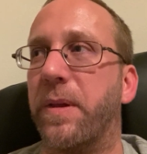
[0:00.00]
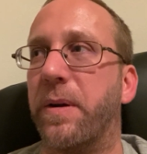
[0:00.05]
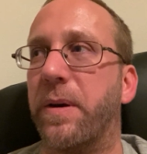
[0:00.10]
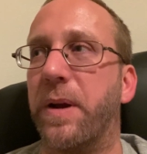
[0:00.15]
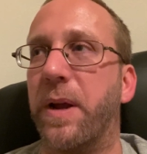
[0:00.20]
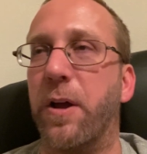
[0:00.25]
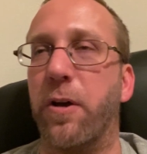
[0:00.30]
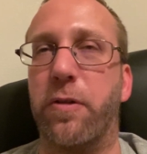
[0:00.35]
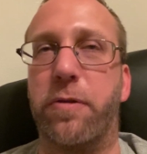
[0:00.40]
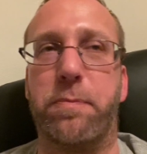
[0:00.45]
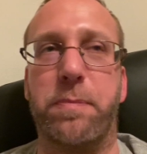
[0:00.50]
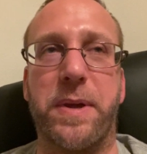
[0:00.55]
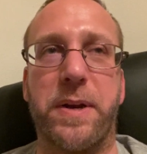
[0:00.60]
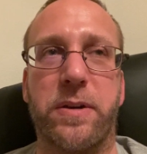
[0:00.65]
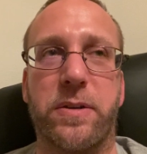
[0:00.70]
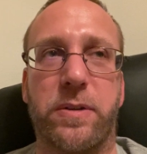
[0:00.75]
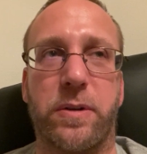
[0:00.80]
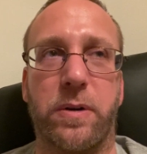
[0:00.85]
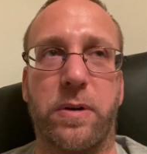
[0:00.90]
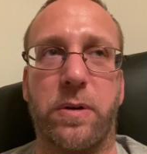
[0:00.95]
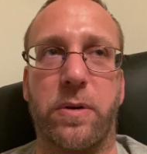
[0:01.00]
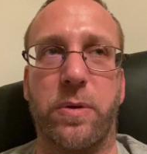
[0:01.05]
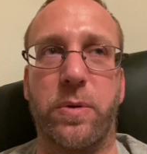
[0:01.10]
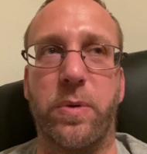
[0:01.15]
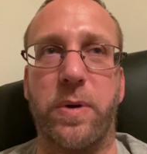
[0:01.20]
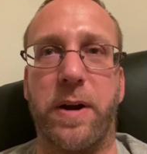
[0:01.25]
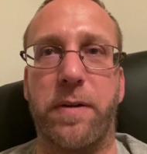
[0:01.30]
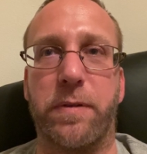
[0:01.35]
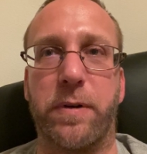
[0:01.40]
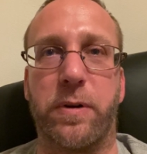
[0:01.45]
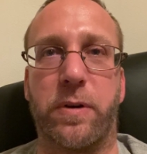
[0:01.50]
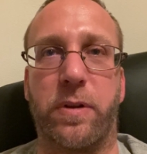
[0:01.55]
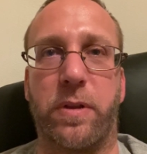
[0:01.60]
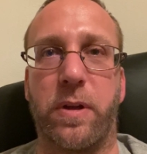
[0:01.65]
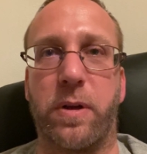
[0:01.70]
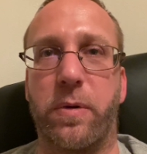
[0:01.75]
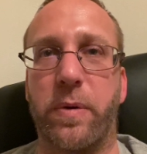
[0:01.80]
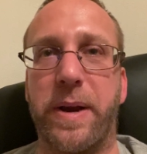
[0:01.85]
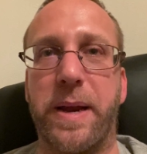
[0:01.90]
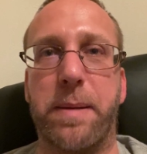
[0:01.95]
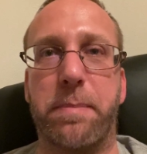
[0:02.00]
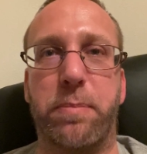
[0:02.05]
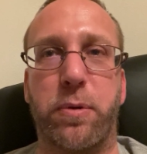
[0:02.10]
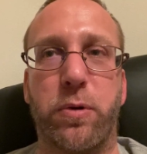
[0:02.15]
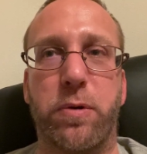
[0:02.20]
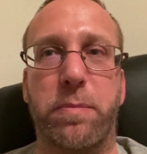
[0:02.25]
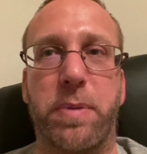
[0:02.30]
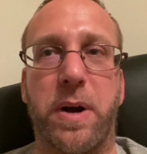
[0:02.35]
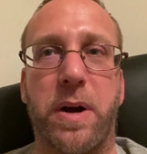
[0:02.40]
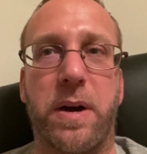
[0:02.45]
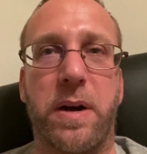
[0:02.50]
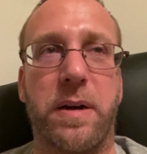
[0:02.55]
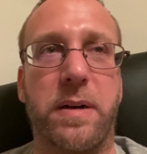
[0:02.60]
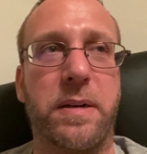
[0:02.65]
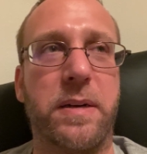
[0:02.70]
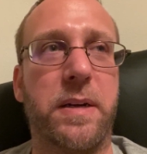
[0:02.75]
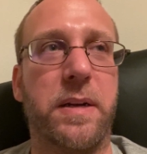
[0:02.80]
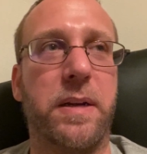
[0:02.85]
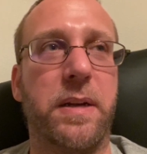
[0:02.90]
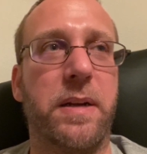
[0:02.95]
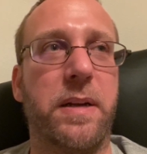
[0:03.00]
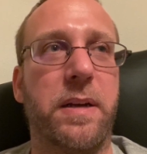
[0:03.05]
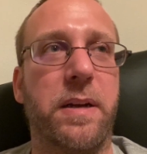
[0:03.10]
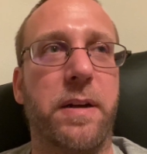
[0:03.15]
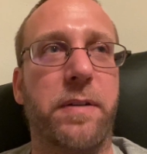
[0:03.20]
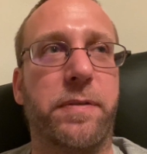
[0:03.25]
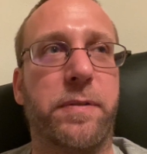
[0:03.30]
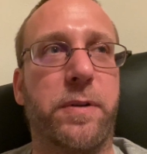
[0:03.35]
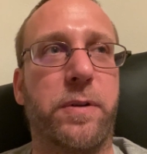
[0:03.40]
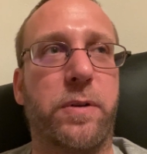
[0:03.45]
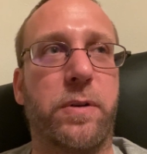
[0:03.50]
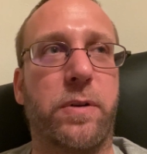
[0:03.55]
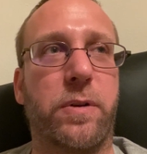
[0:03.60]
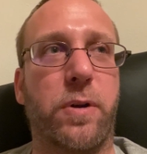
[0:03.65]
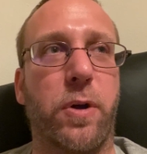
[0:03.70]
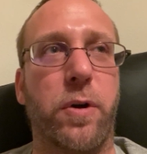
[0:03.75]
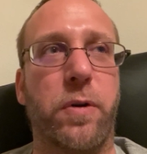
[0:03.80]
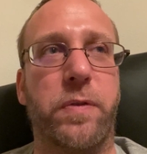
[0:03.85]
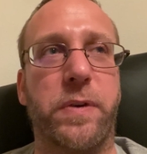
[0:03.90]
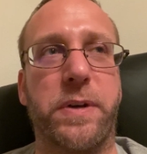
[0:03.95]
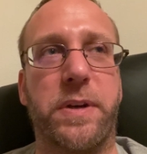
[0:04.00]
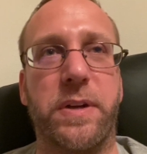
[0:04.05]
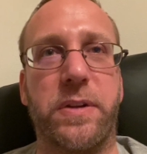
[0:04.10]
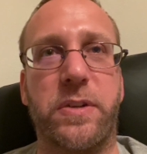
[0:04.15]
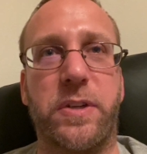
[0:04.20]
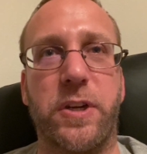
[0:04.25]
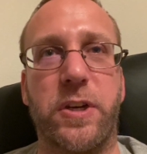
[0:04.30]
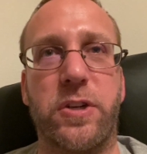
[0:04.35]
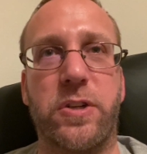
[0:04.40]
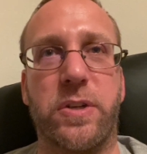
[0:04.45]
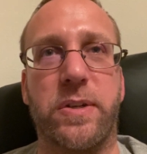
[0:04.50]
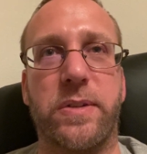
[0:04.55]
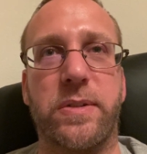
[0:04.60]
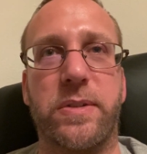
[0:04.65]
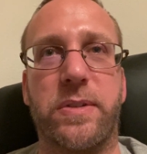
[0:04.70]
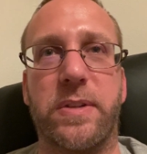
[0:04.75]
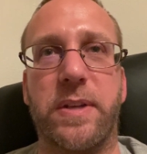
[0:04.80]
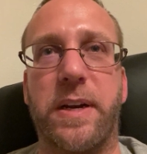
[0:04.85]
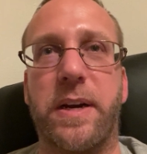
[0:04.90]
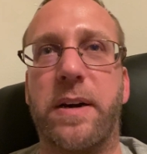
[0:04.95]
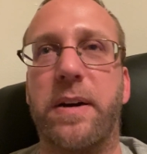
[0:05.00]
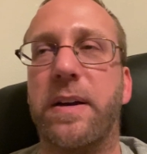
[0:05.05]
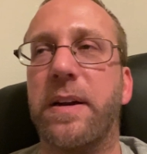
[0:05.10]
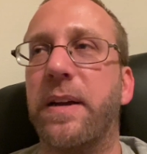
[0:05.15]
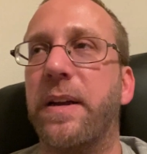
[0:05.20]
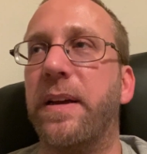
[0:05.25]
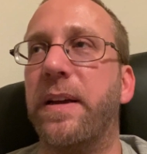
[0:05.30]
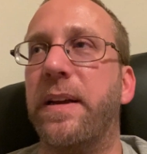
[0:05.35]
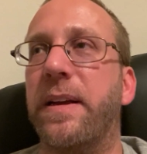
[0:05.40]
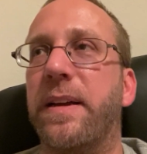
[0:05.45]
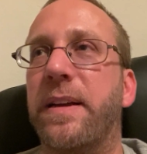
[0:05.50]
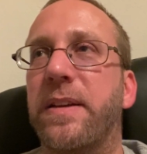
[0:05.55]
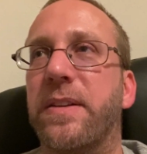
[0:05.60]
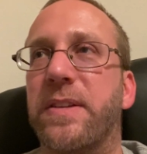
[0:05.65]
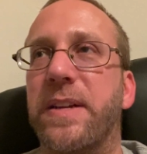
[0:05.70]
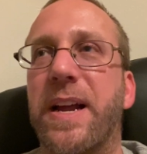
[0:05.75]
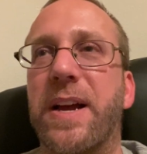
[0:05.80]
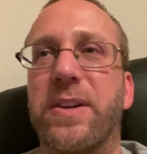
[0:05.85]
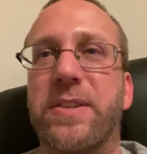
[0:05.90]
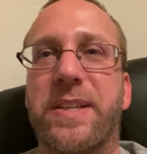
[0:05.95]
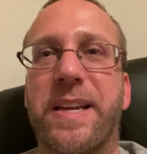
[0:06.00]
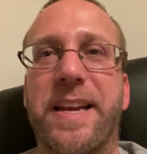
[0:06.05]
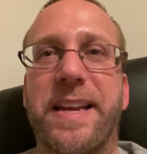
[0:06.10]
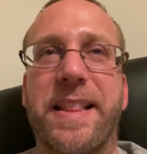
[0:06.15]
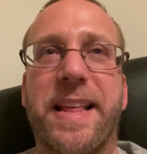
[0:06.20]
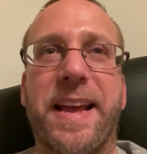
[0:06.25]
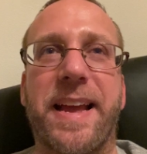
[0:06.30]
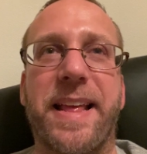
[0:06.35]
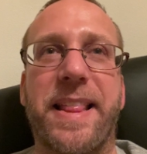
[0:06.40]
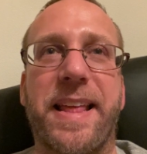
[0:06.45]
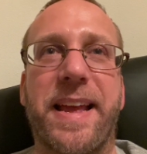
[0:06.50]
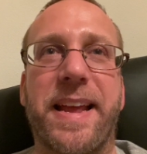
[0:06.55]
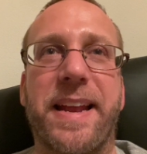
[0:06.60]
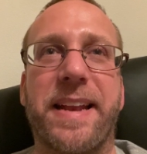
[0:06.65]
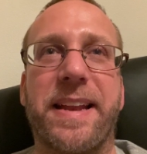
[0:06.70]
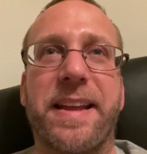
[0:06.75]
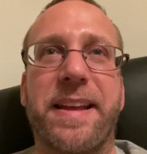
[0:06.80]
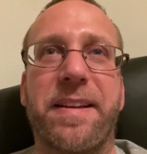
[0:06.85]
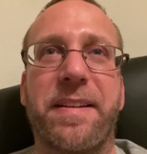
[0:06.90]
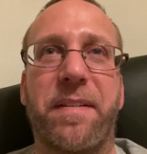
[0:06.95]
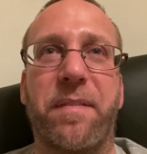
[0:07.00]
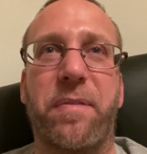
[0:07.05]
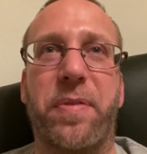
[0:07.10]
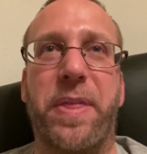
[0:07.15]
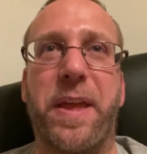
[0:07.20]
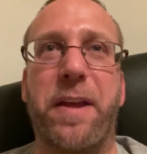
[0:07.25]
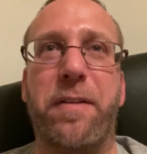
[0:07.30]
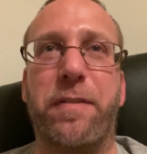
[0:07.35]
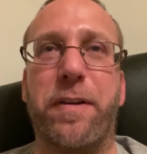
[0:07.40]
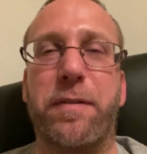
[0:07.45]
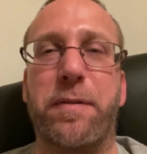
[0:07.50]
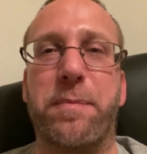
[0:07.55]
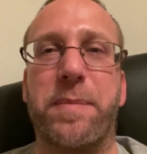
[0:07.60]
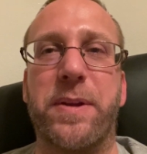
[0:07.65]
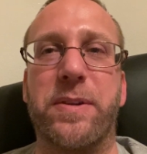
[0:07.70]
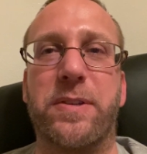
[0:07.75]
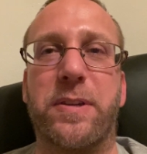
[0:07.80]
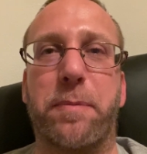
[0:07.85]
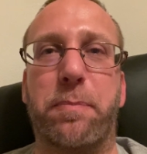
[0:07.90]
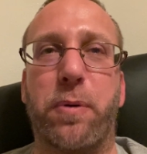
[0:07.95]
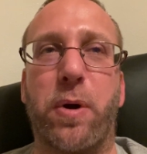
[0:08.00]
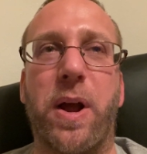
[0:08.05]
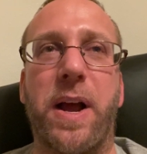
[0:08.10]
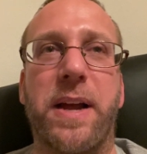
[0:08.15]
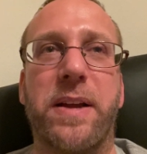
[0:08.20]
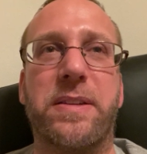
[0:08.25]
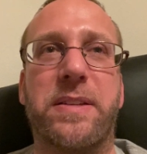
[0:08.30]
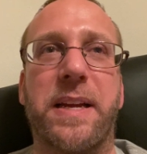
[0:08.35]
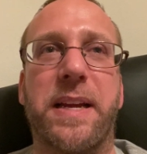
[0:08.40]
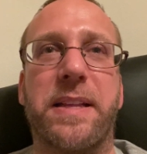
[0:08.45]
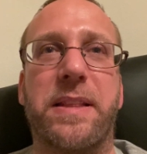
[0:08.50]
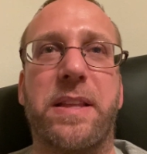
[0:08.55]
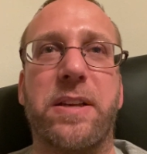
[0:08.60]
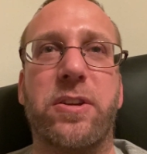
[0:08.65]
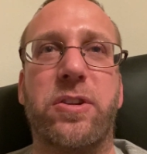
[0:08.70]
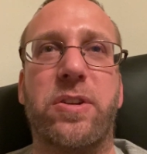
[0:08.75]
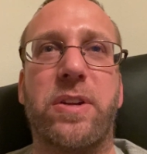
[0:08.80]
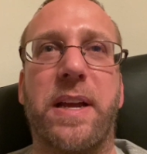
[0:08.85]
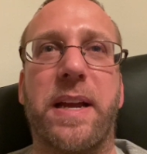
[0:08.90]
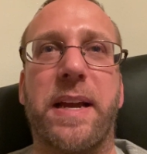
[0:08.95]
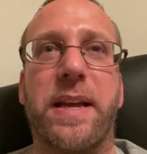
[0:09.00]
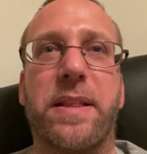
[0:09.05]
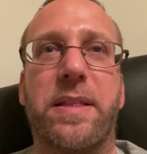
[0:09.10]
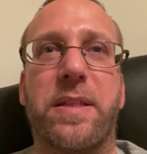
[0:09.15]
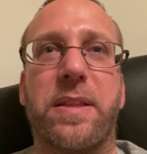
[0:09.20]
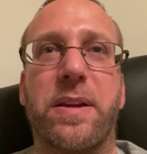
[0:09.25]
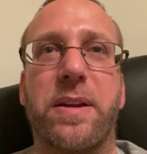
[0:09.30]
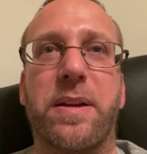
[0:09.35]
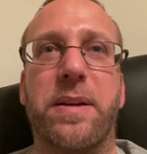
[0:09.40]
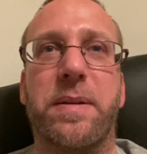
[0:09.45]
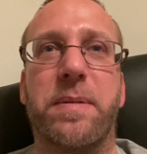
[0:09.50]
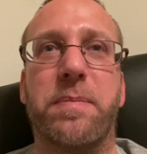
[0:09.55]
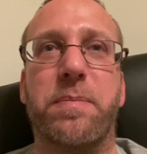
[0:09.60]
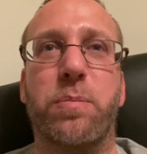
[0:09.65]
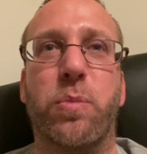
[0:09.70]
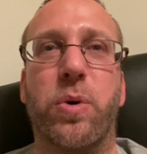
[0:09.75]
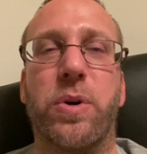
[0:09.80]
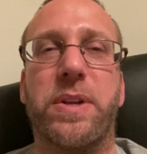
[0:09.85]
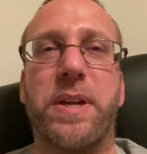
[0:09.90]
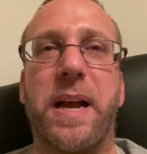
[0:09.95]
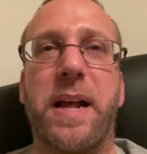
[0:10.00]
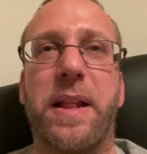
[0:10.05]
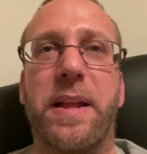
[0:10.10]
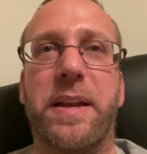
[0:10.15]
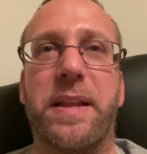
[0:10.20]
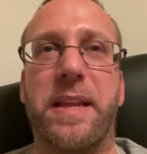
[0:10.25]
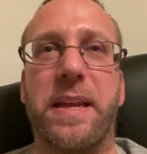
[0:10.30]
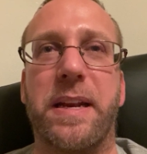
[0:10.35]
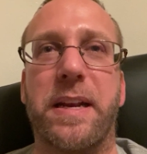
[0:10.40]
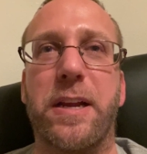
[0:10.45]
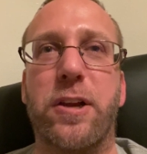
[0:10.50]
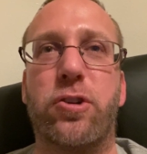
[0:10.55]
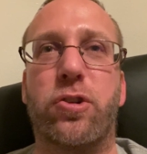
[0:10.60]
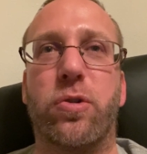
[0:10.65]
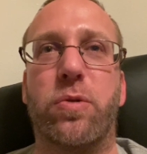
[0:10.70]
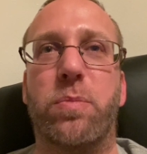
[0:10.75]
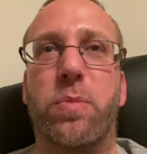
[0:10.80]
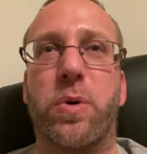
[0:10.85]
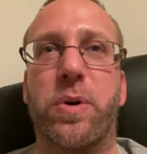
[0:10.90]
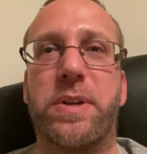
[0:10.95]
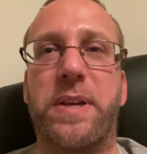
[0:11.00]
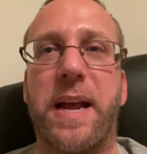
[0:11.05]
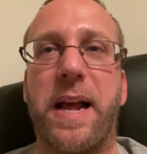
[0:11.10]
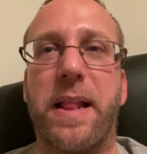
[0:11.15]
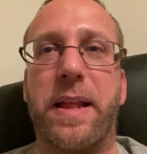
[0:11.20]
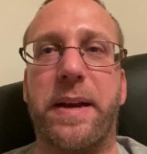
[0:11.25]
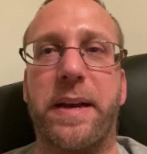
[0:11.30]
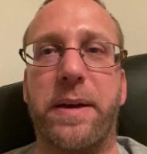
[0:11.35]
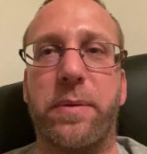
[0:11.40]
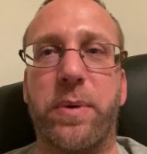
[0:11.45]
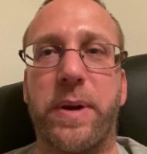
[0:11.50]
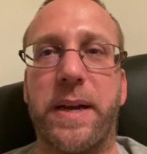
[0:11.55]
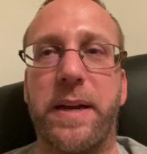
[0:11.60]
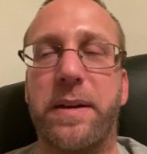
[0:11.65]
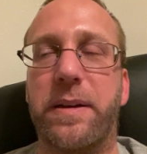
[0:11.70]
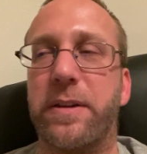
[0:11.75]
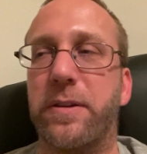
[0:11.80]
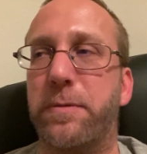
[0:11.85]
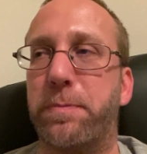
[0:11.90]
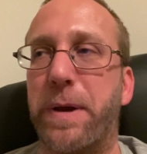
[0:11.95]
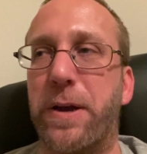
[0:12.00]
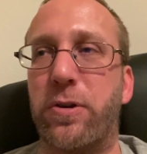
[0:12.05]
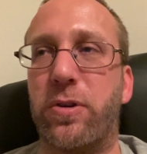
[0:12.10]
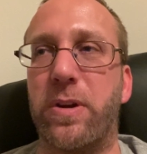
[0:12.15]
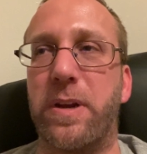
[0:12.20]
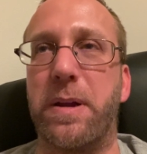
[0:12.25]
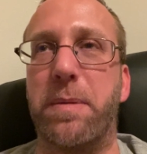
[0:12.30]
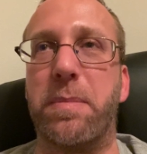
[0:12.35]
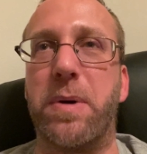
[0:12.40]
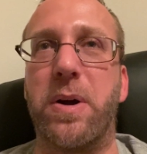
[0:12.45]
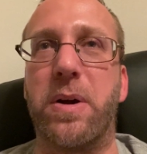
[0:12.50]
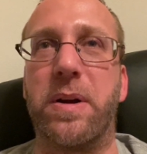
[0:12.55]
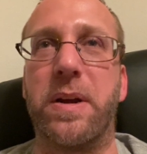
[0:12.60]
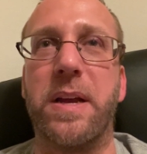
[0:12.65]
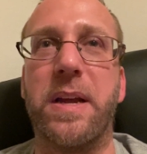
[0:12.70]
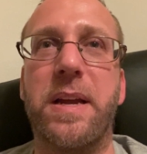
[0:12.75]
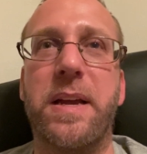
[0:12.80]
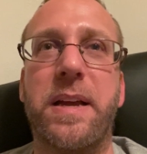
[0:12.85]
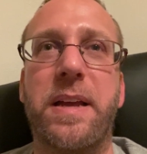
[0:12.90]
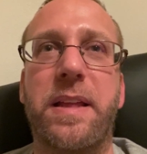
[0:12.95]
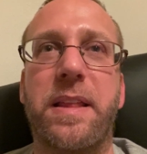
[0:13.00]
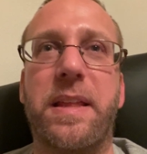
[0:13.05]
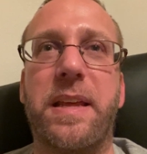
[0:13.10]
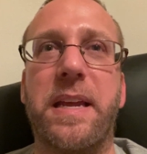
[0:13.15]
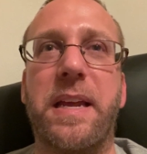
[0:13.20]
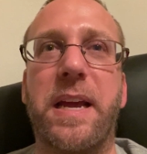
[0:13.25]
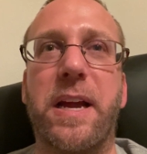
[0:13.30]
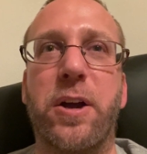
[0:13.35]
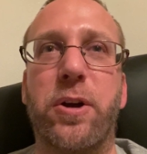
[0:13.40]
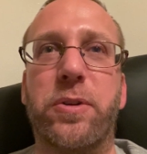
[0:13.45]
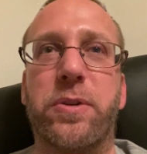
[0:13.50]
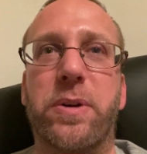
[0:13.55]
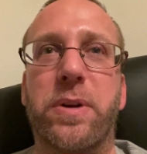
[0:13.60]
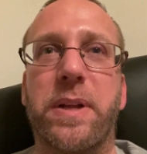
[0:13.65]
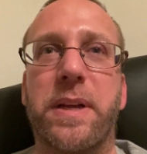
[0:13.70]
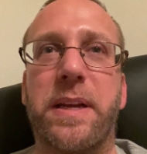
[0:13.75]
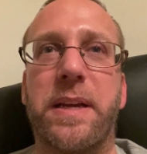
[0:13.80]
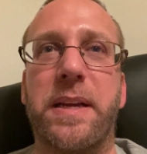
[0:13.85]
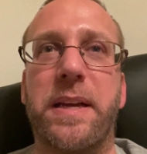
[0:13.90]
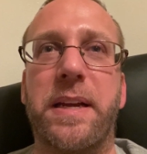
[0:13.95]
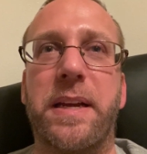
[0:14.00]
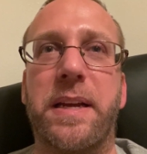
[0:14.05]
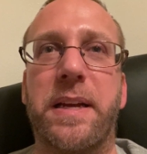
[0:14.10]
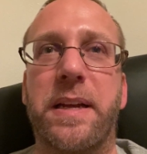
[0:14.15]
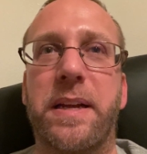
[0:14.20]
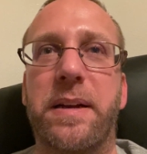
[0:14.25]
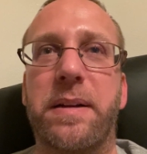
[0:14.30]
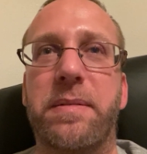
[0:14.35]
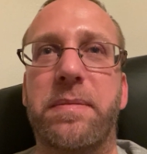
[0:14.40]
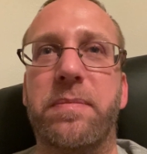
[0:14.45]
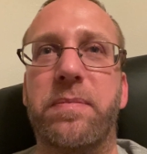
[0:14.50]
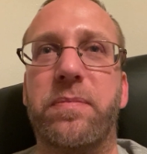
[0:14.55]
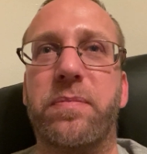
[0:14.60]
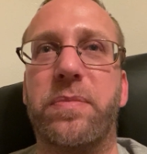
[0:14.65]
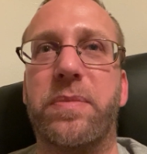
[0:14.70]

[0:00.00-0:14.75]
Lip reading: health minister or whoever, the grand poobah of COVID decisions there, is now saying that they've even been surprised at the mortality, the initial mortality rate, especially among the elderly in